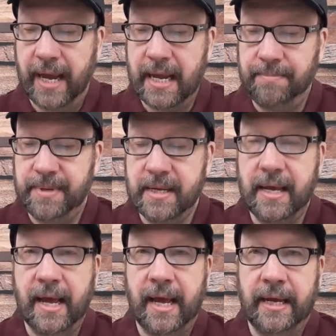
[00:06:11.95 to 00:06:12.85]

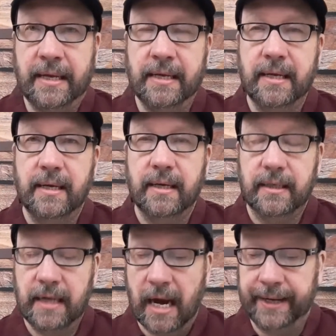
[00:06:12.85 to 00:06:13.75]
APA
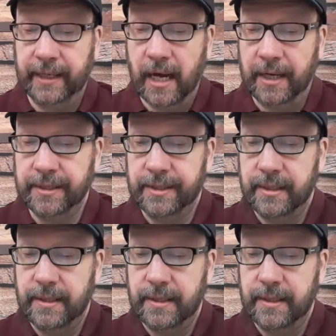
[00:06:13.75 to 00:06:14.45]
guidelines.